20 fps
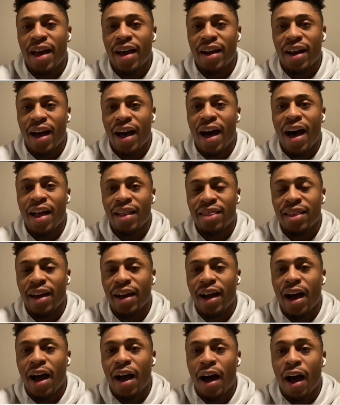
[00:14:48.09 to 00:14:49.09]
And I
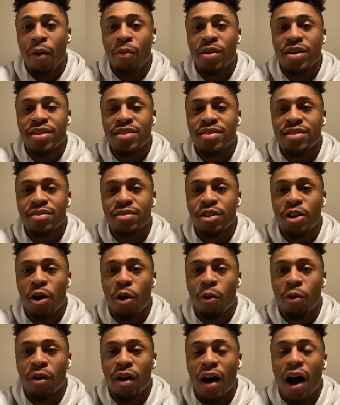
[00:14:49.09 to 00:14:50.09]
think I was, you
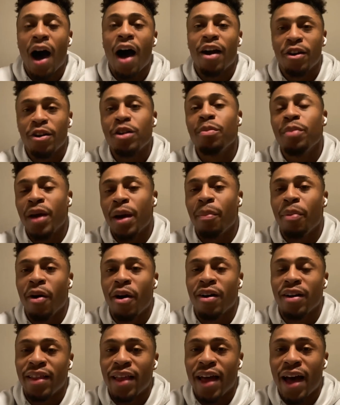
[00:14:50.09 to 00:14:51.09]
know, honored to be a
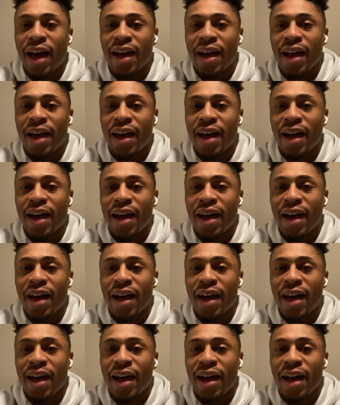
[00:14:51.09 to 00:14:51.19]
part of